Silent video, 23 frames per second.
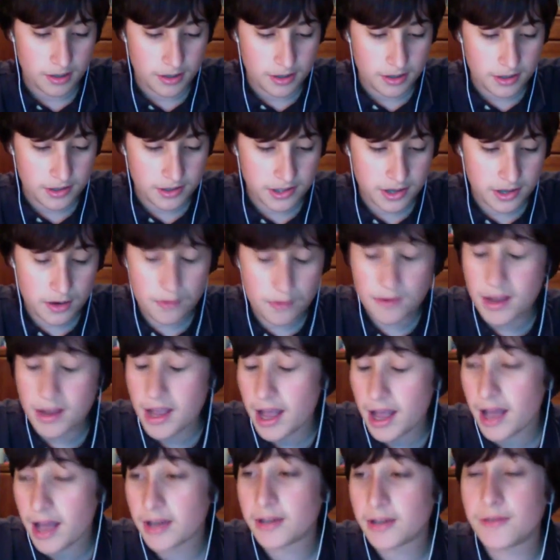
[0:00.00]
So
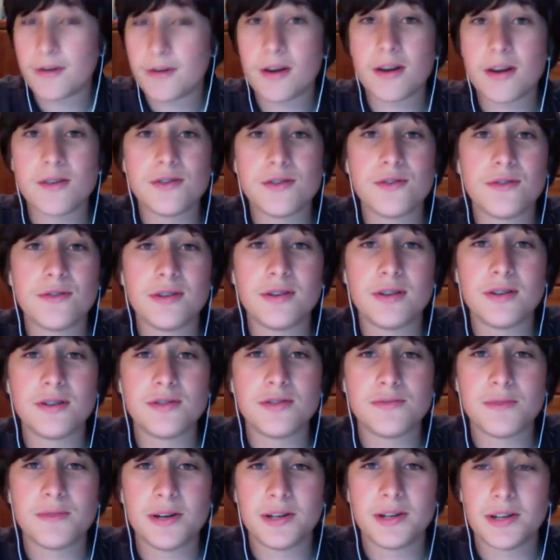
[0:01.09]
how do URL
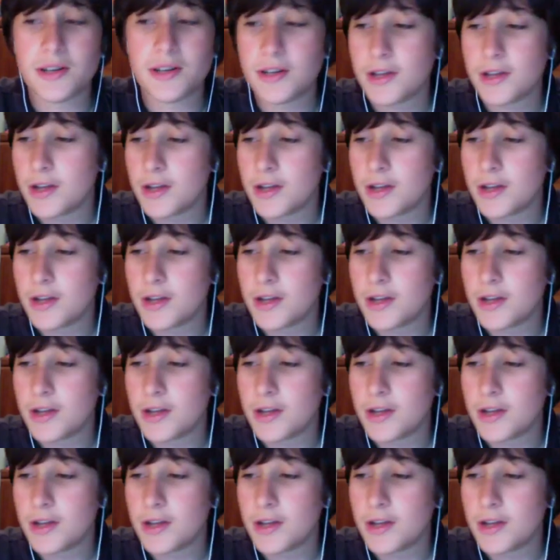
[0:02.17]
shorteners work?